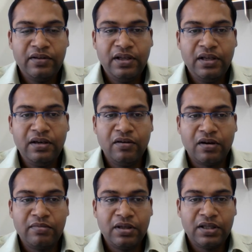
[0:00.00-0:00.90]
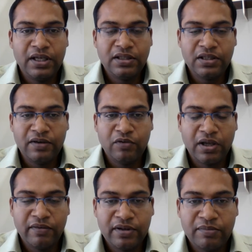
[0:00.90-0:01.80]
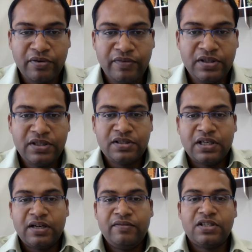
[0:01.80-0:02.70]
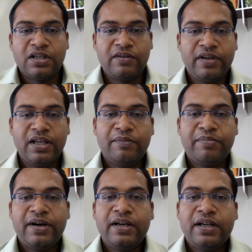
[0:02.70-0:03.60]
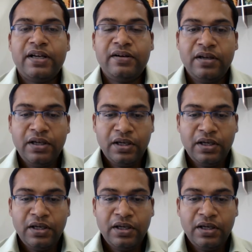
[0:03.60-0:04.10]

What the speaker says: the normal things and whatever the provisions are, which are very apparent and